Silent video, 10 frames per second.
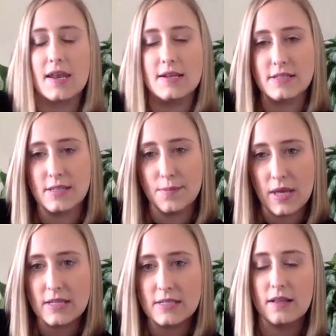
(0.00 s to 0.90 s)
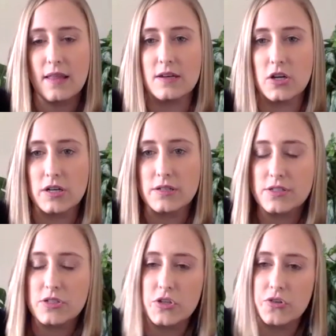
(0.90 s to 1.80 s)
and submit it to
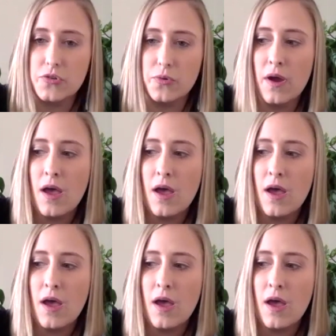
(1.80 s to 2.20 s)
lenders to